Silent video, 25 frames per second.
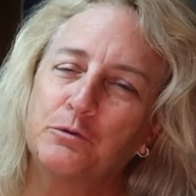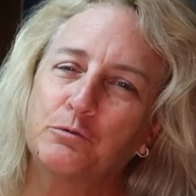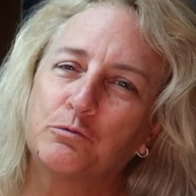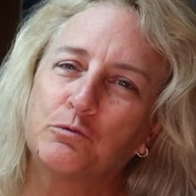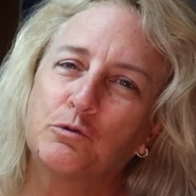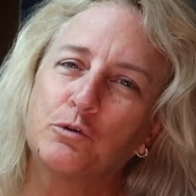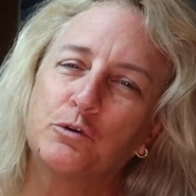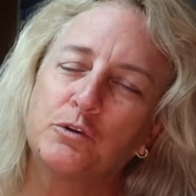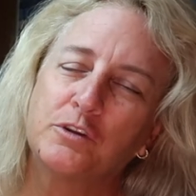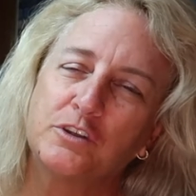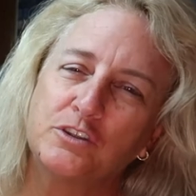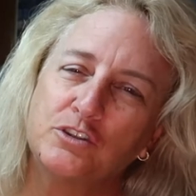
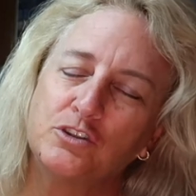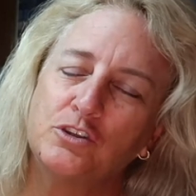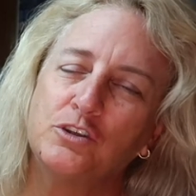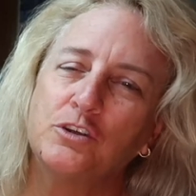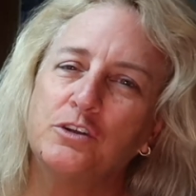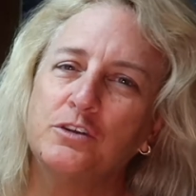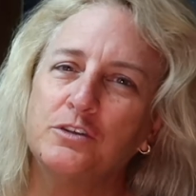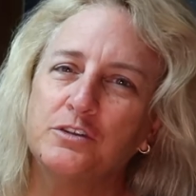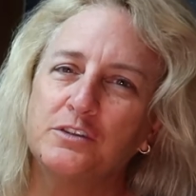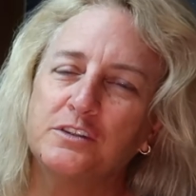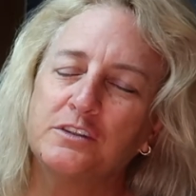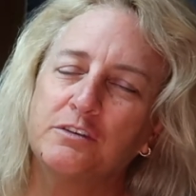rule that you
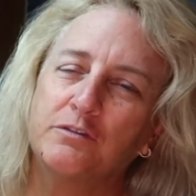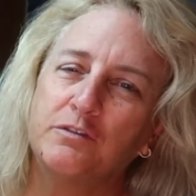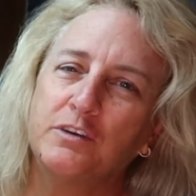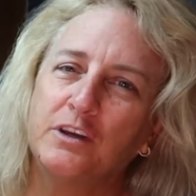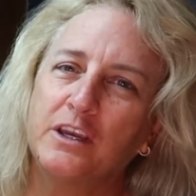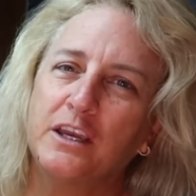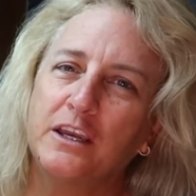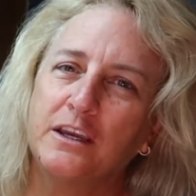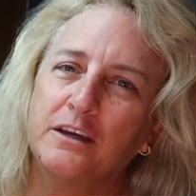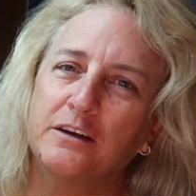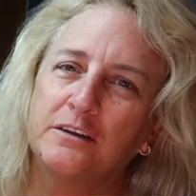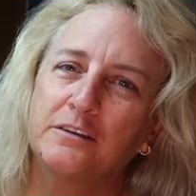use. If you
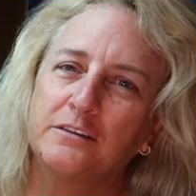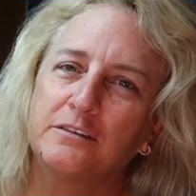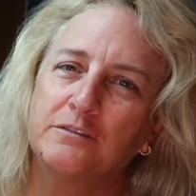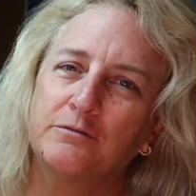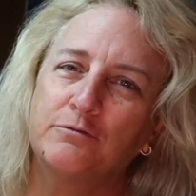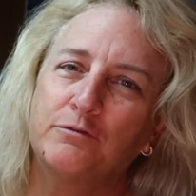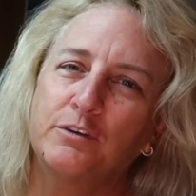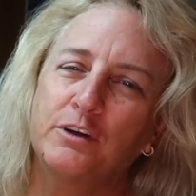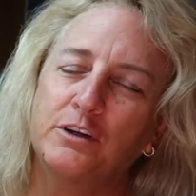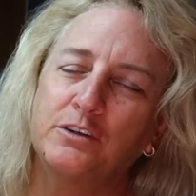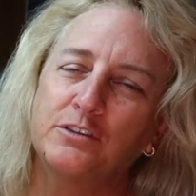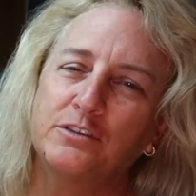
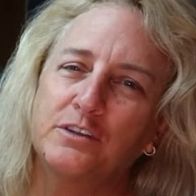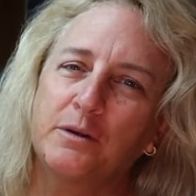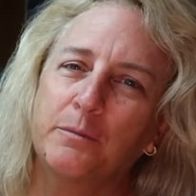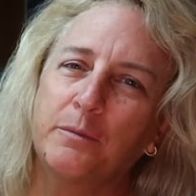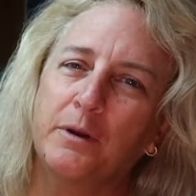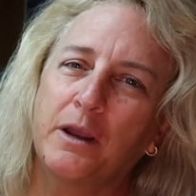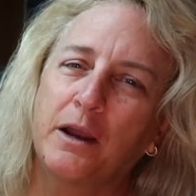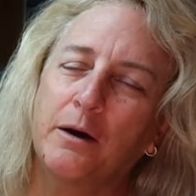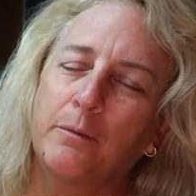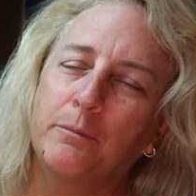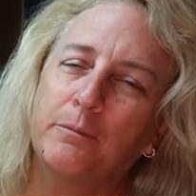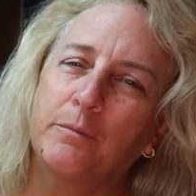can't figure
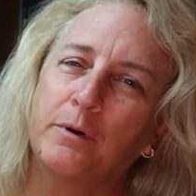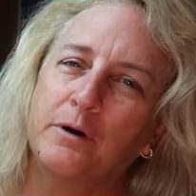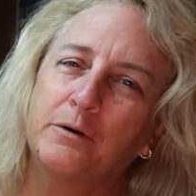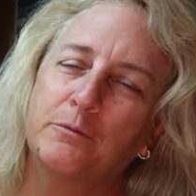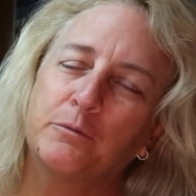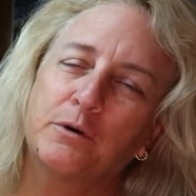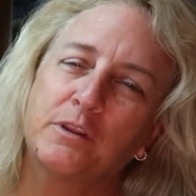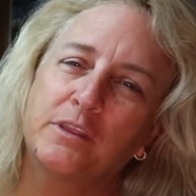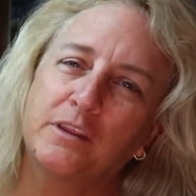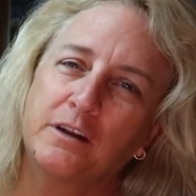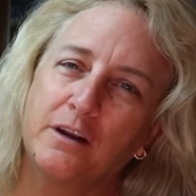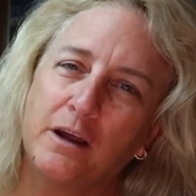something out but
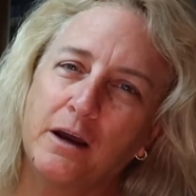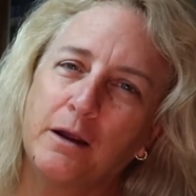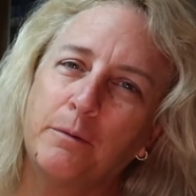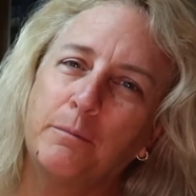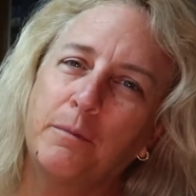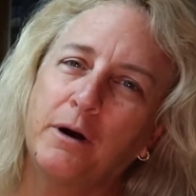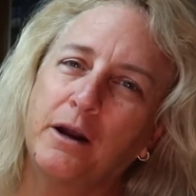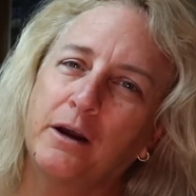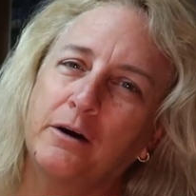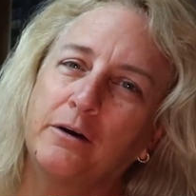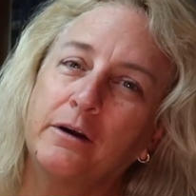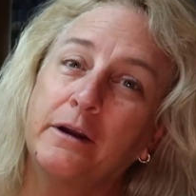with a
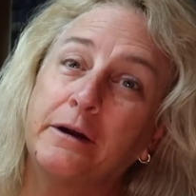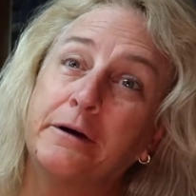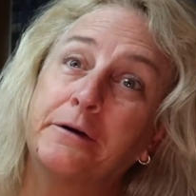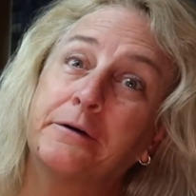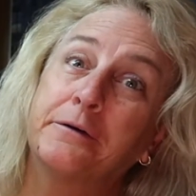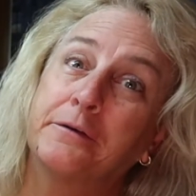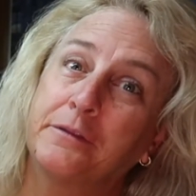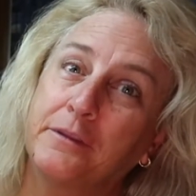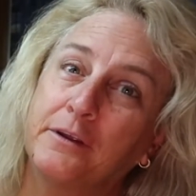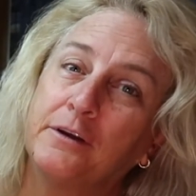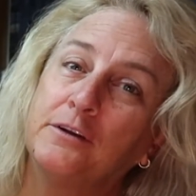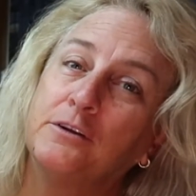9-mile
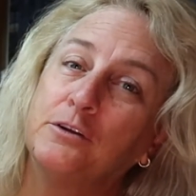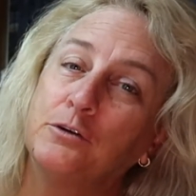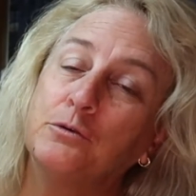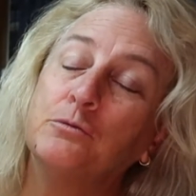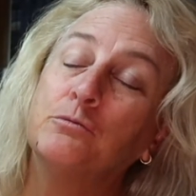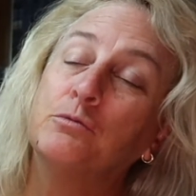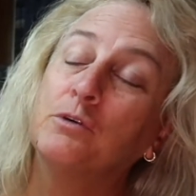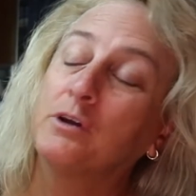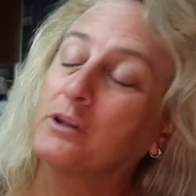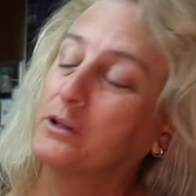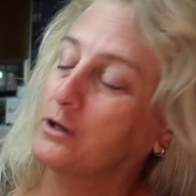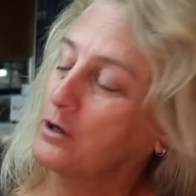error, then you
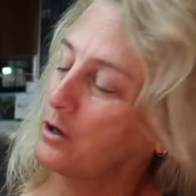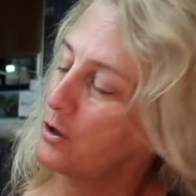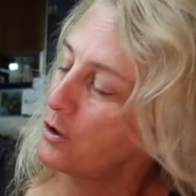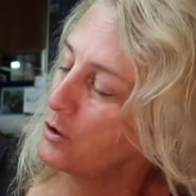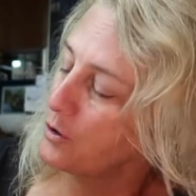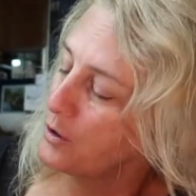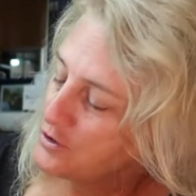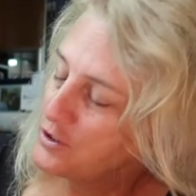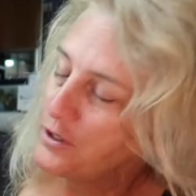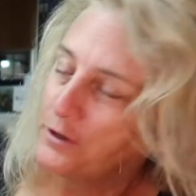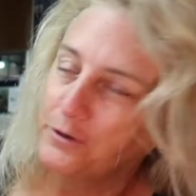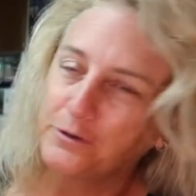really are
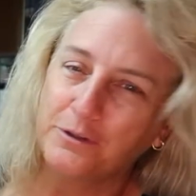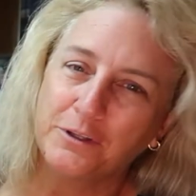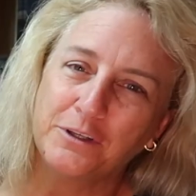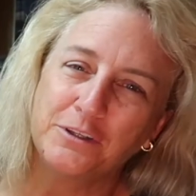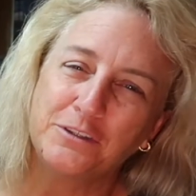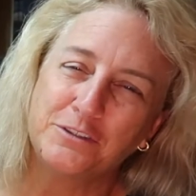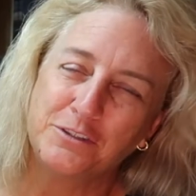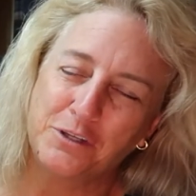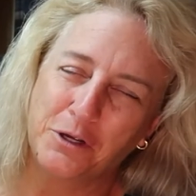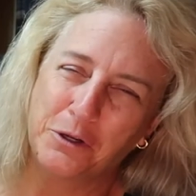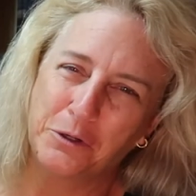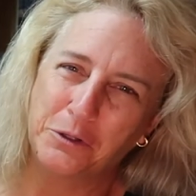totally
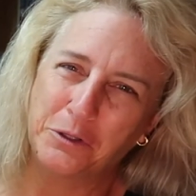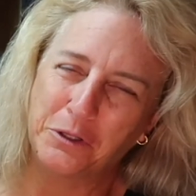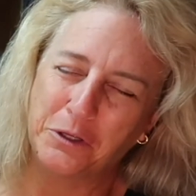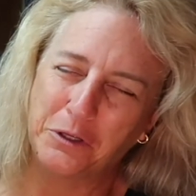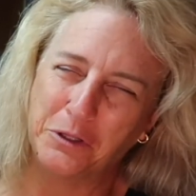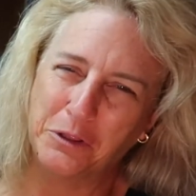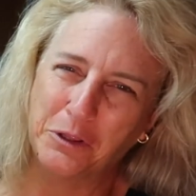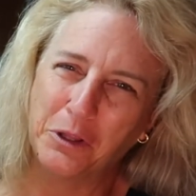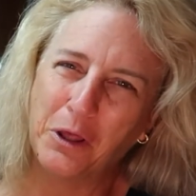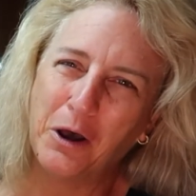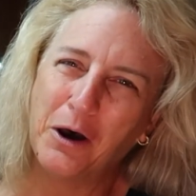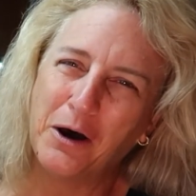
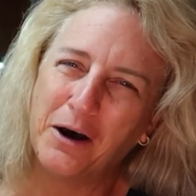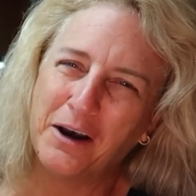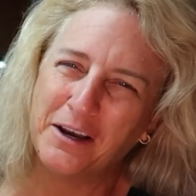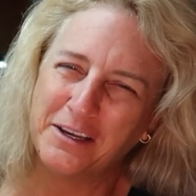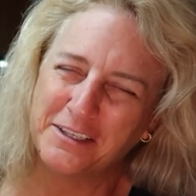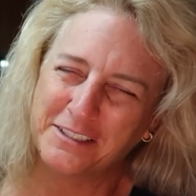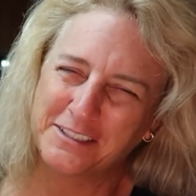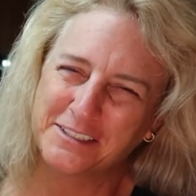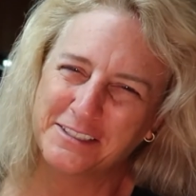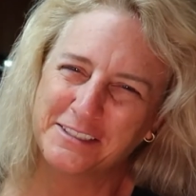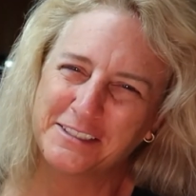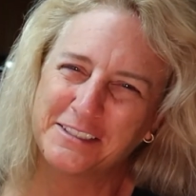
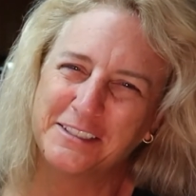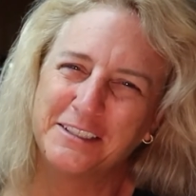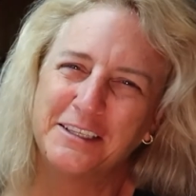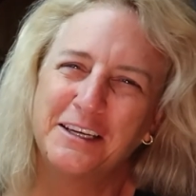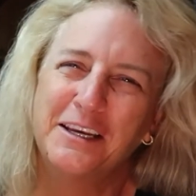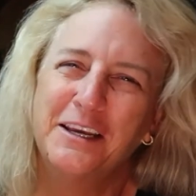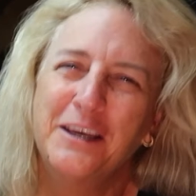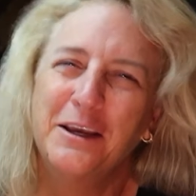lost,